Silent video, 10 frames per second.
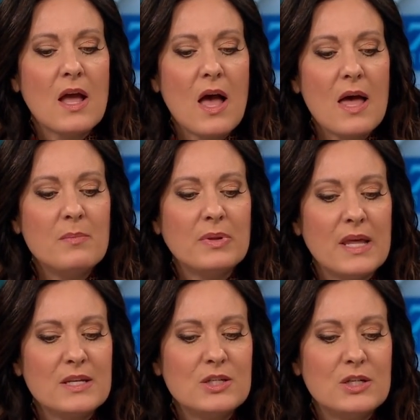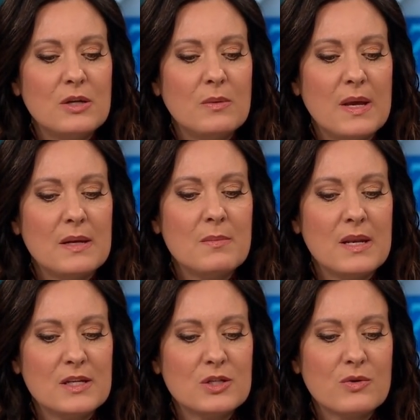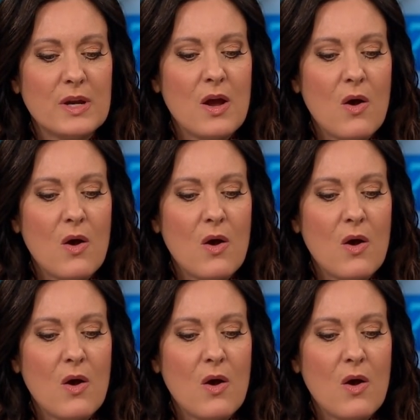God placed you in ministry